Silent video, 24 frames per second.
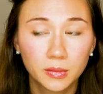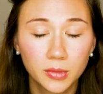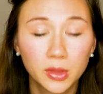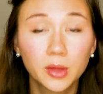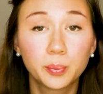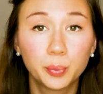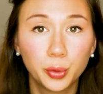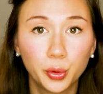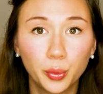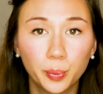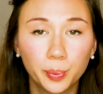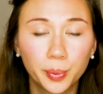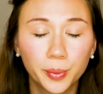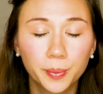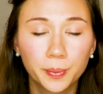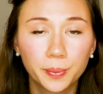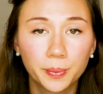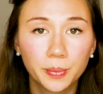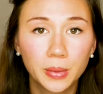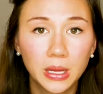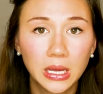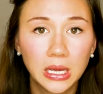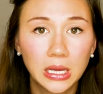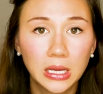the poop,
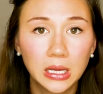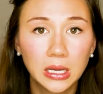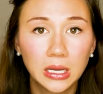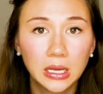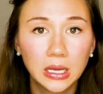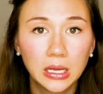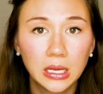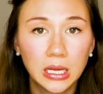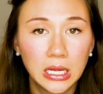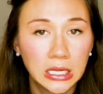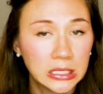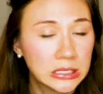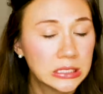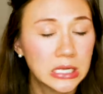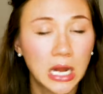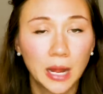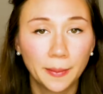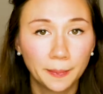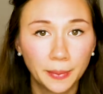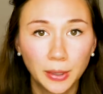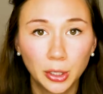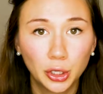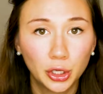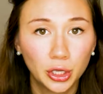it's
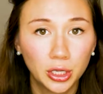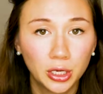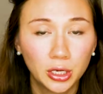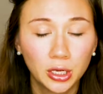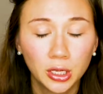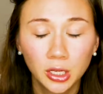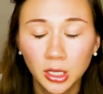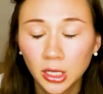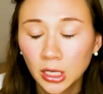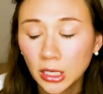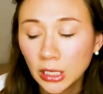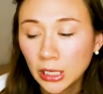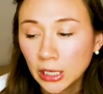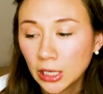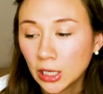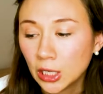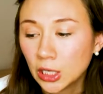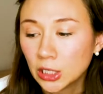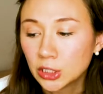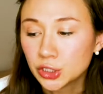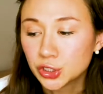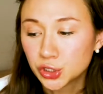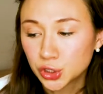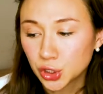not been good.
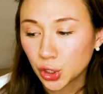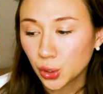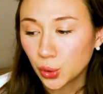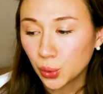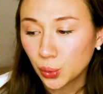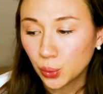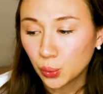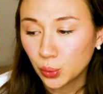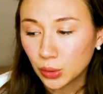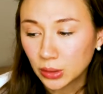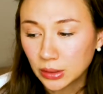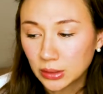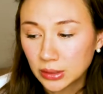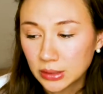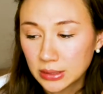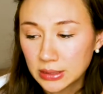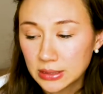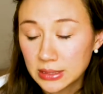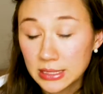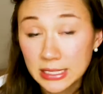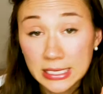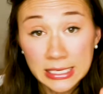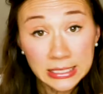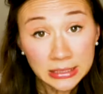So
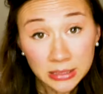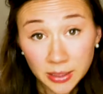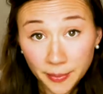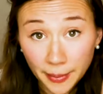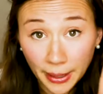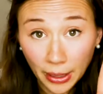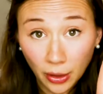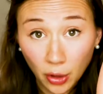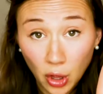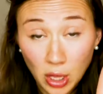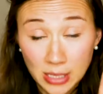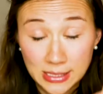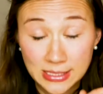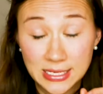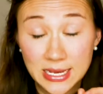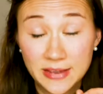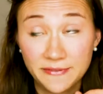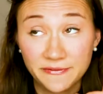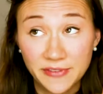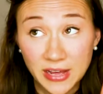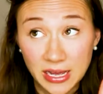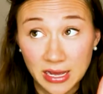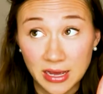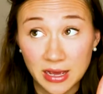Isabel on
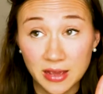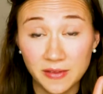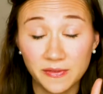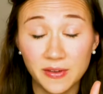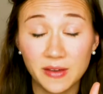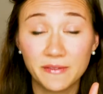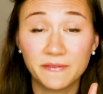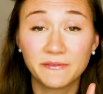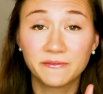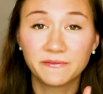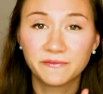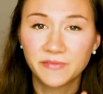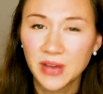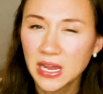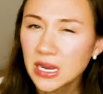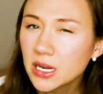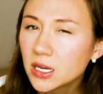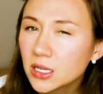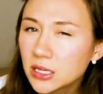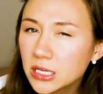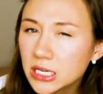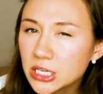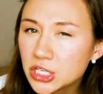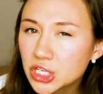day 5
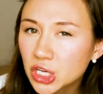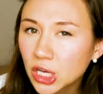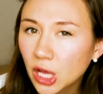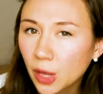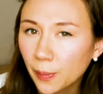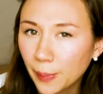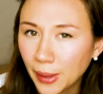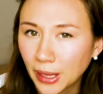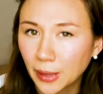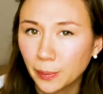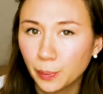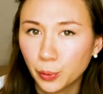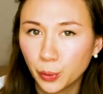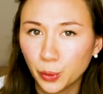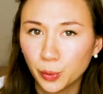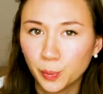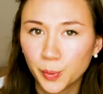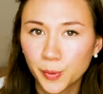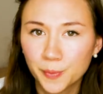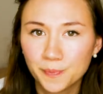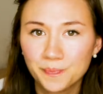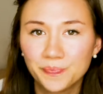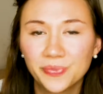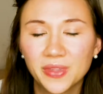finally took a big
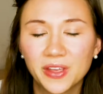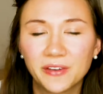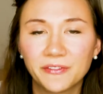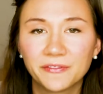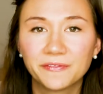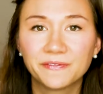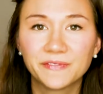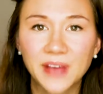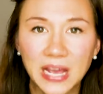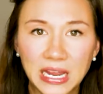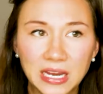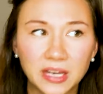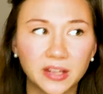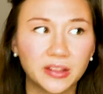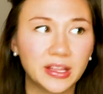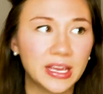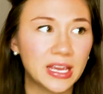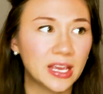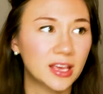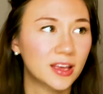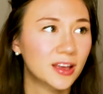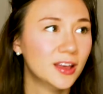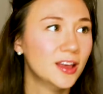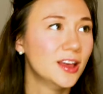poop.
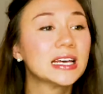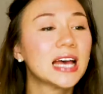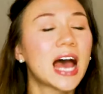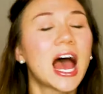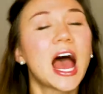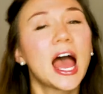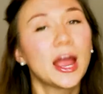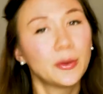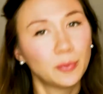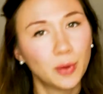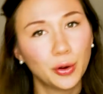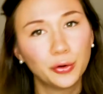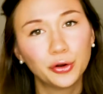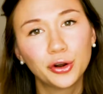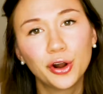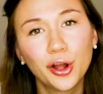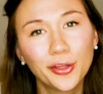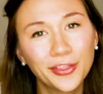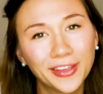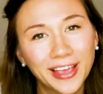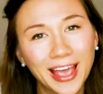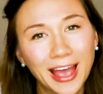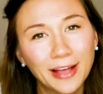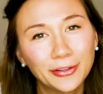Finally. I wrote it
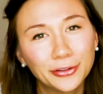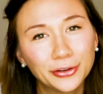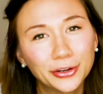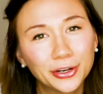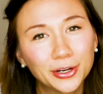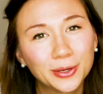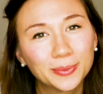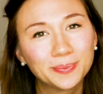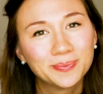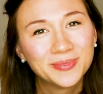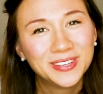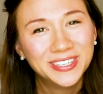on the calendar.